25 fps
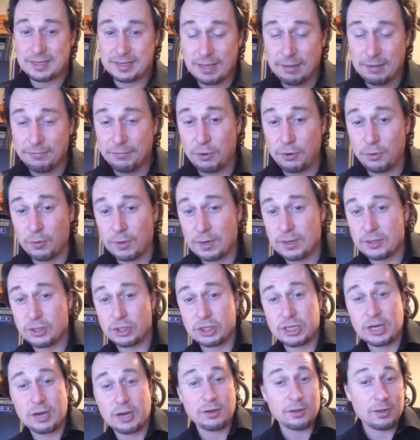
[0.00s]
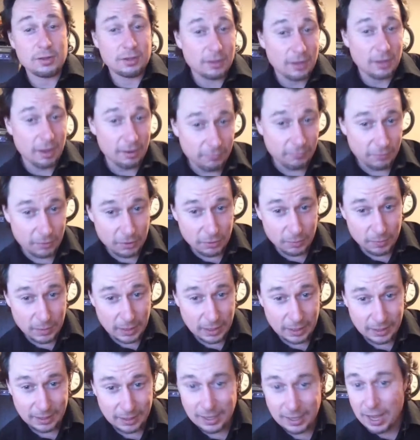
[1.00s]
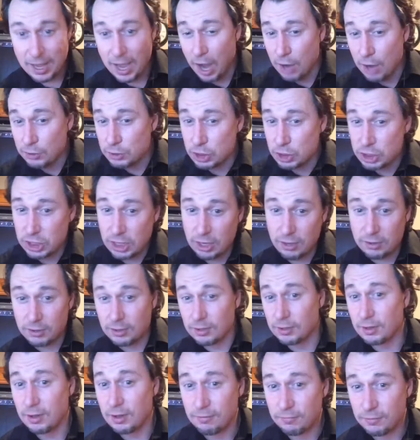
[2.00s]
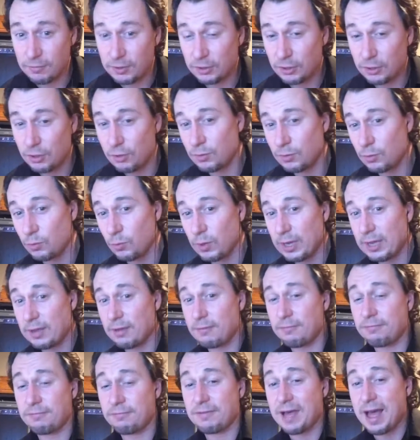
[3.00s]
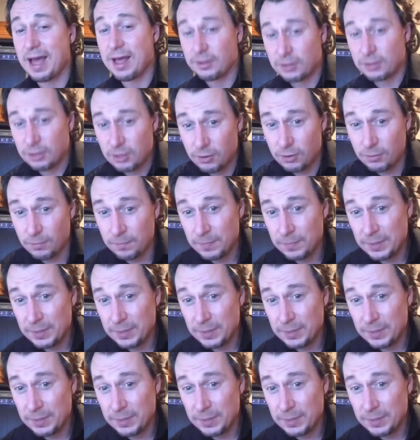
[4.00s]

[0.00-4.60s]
you were to share the love with me, I'll share the love with you in way of value.